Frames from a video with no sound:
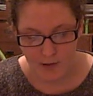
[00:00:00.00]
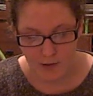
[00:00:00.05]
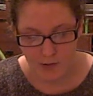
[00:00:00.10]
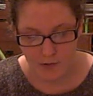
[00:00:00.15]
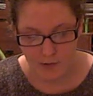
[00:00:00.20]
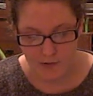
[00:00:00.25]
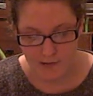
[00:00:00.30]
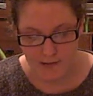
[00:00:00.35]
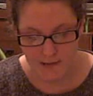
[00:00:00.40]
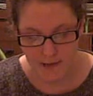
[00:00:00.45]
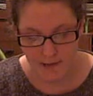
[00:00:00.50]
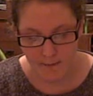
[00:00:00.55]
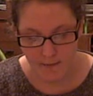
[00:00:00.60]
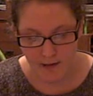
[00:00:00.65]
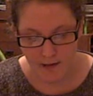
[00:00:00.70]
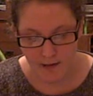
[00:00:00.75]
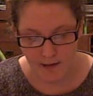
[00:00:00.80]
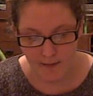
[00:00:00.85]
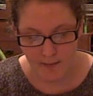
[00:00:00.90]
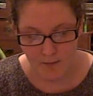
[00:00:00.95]
You'll see
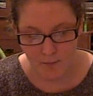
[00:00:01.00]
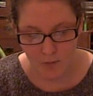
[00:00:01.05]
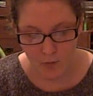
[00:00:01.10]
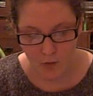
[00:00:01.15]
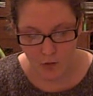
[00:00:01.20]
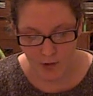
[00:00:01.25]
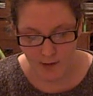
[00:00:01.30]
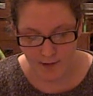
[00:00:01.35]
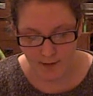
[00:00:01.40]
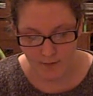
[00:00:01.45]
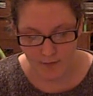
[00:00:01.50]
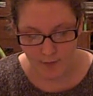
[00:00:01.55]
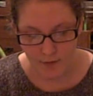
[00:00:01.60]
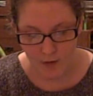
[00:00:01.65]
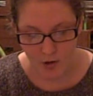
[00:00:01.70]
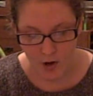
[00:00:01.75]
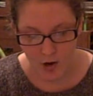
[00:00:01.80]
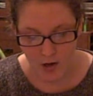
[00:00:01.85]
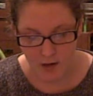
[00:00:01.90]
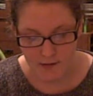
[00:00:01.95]
me in the morning
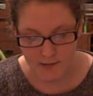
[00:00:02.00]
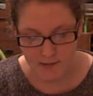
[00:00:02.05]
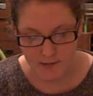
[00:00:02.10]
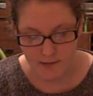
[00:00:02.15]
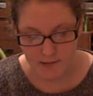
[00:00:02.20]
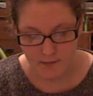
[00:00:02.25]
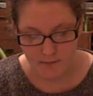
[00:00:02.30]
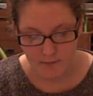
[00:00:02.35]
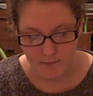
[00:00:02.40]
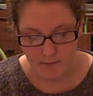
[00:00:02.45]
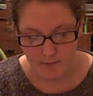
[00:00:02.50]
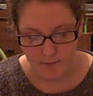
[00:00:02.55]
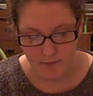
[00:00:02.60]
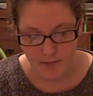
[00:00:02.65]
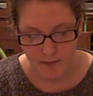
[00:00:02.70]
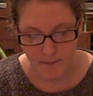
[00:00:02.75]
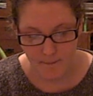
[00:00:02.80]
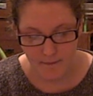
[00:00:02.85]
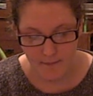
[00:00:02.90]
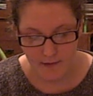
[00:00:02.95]
frost,
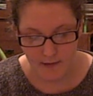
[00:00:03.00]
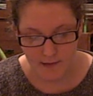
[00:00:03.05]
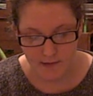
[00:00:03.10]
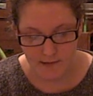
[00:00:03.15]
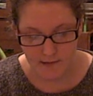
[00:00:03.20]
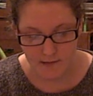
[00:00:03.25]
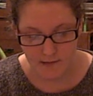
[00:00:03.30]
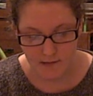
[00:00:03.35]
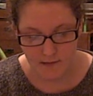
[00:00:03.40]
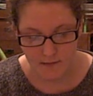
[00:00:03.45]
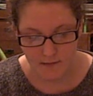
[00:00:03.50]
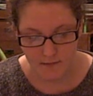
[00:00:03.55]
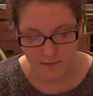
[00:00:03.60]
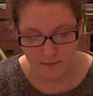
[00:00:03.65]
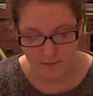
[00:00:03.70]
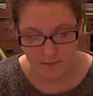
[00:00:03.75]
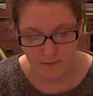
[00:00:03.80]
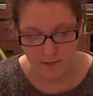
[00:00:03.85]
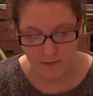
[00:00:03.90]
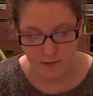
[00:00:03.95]
the mist
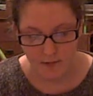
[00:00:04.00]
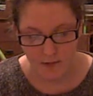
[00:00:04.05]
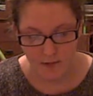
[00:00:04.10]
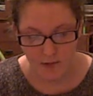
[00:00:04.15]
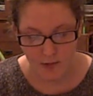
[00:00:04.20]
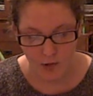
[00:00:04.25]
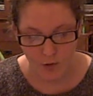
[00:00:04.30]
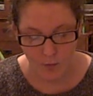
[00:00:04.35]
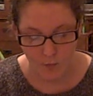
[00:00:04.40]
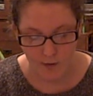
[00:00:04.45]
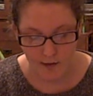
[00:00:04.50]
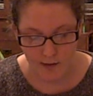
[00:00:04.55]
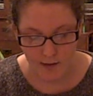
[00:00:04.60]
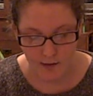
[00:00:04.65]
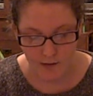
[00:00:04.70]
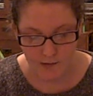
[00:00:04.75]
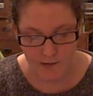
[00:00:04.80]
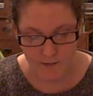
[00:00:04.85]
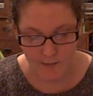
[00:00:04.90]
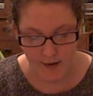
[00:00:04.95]
your
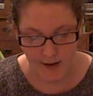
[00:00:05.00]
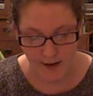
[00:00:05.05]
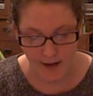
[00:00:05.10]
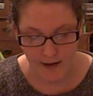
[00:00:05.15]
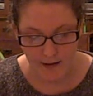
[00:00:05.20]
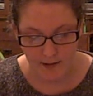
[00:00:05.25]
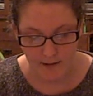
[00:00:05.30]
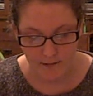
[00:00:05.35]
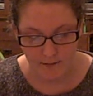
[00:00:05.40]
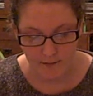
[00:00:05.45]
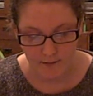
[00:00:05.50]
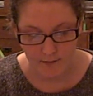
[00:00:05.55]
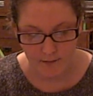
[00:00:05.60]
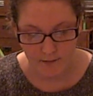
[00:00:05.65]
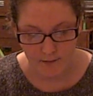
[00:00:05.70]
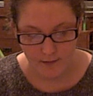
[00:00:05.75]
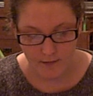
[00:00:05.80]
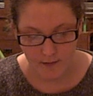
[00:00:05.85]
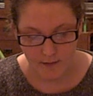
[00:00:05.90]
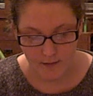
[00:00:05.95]
window's pane.
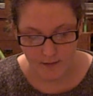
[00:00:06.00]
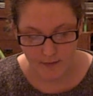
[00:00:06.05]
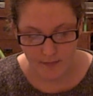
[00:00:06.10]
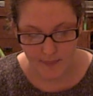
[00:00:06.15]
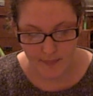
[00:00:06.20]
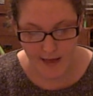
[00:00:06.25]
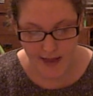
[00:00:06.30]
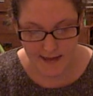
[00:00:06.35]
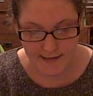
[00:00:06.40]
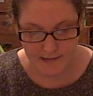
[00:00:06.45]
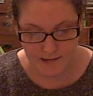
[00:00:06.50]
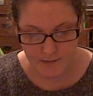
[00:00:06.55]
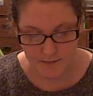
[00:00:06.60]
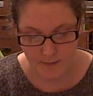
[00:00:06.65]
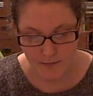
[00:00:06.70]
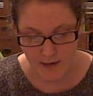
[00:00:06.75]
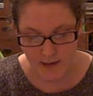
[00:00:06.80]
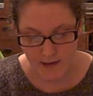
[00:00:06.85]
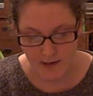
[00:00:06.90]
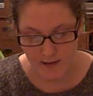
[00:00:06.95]
That's
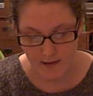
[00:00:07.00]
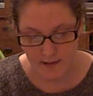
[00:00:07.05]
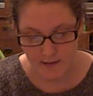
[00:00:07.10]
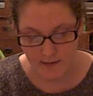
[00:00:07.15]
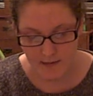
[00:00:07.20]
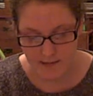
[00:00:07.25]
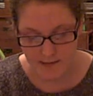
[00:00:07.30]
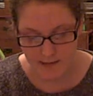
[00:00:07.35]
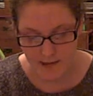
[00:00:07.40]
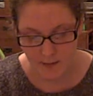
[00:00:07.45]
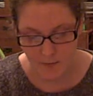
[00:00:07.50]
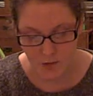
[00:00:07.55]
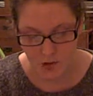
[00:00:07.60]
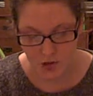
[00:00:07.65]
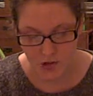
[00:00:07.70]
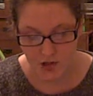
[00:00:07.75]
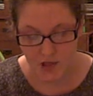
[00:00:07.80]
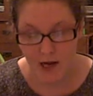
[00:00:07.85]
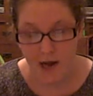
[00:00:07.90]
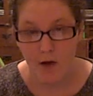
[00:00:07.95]
me in the
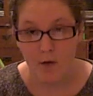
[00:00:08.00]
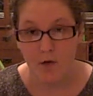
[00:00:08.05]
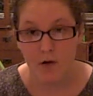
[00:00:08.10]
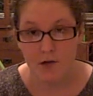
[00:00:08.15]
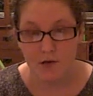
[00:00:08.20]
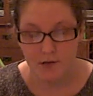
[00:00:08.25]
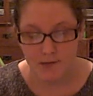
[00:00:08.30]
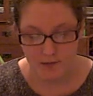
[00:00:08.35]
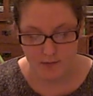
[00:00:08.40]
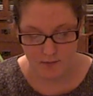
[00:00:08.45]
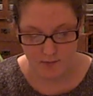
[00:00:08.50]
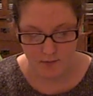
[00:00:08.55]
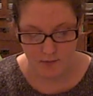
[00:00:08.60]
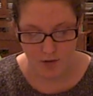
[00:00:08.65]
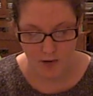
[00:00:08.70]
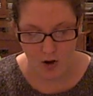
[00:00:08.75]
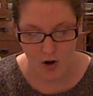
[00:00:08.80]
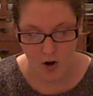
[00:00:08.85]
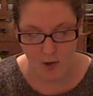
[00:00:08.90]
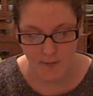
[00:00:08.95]
summer showers,
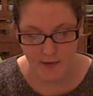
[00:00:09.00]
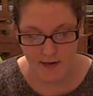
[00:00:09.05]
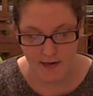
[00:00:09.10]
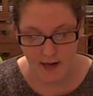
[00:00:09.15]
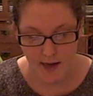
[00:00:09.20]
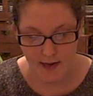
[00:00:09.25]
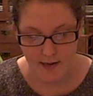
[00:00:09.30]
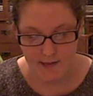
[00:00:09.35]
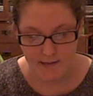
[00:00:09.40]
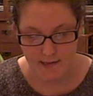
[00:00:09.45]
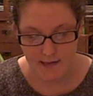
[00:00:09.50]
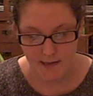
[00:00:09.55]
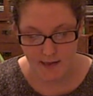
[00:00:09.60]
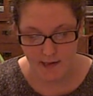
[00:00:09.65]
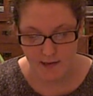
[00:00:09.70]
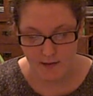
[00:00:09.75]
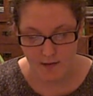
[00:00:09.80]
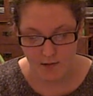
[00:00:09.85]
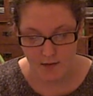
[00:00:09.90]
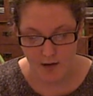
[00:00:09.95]
I'll be
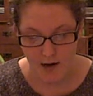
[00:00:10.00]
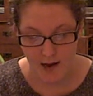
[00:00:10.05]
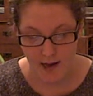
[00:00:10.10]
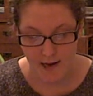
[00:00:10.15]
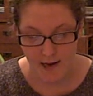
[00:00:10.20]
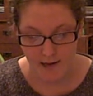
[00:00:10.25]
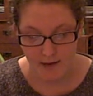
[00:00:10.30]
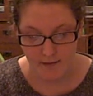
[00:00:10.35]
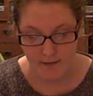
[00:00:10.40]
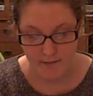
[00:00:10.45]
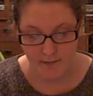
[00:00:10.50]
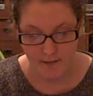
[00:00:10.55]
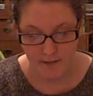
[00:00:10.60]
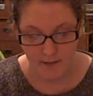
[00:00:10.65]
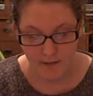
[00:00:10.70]
dancing in the rain.